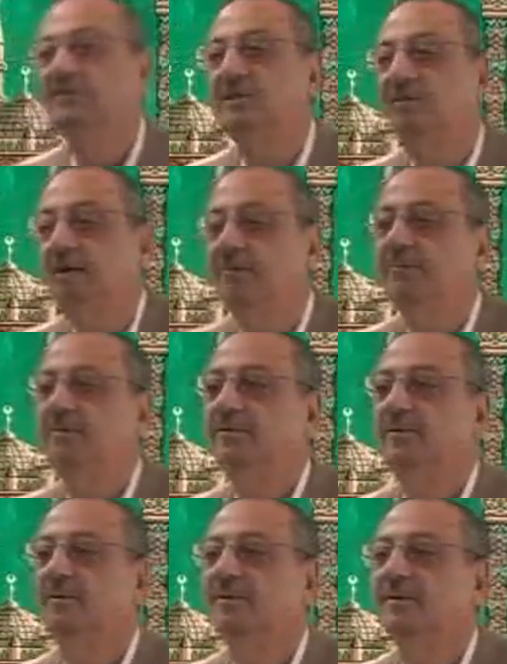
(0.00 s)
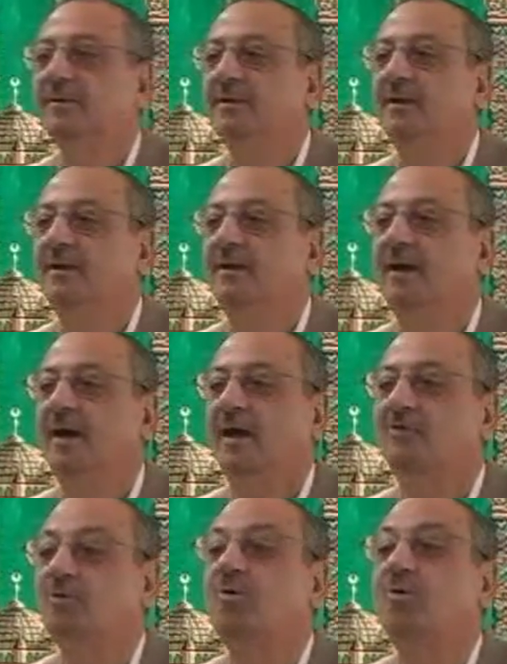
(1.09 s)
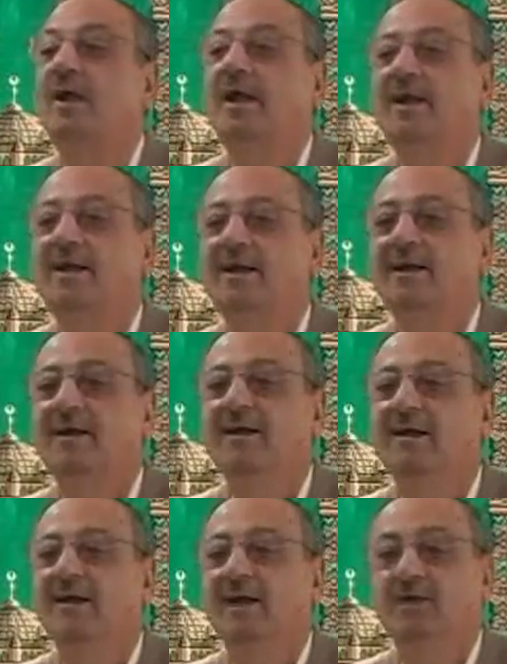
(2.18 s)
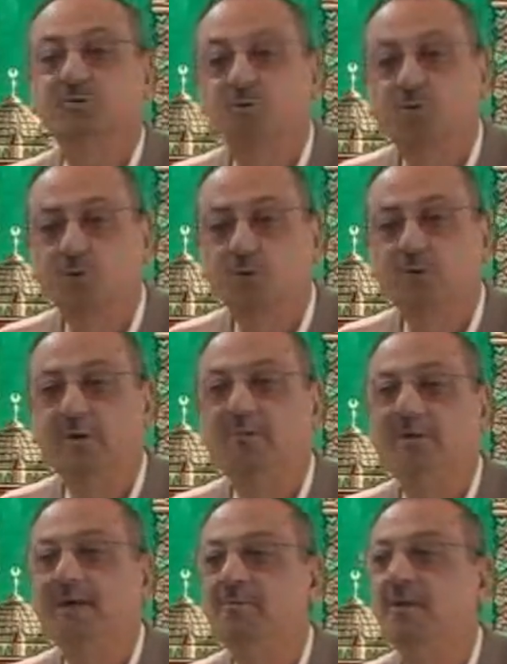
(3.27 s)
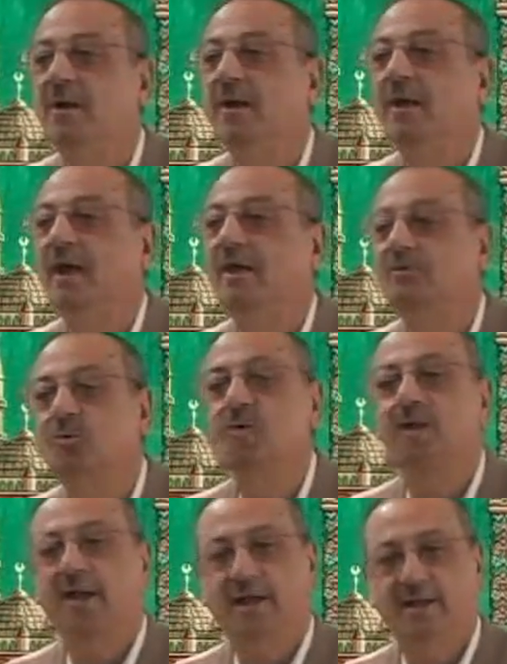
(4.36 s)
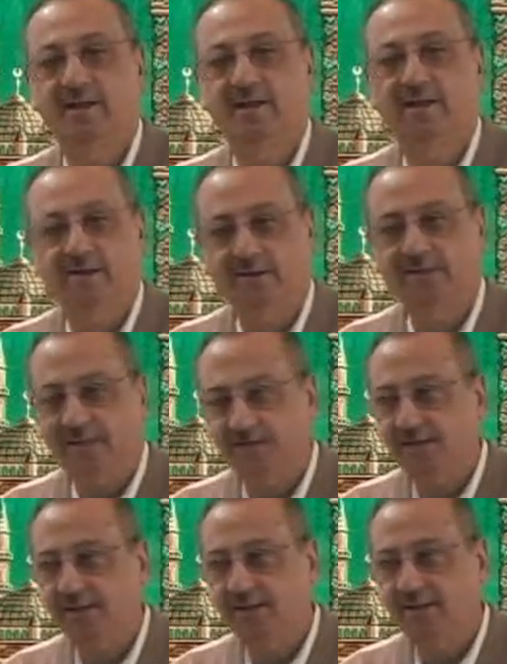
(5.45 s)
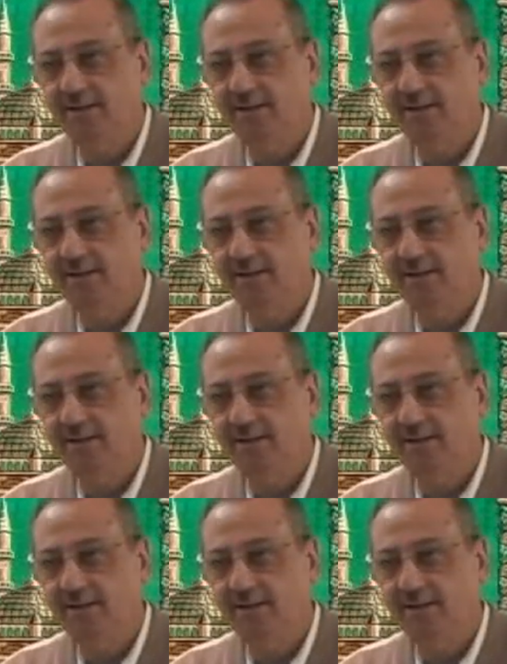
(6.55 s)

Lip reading: jawab? Azurka. Azuru will become azurka. Got the idea?